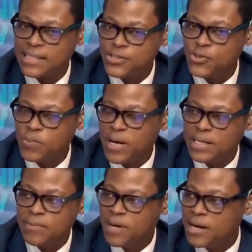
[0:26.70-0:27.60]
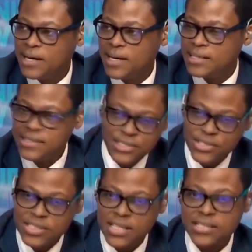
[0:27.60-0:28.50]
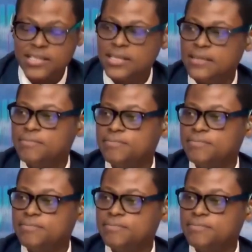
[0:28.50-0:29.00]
as issued by the Americans just yesterday.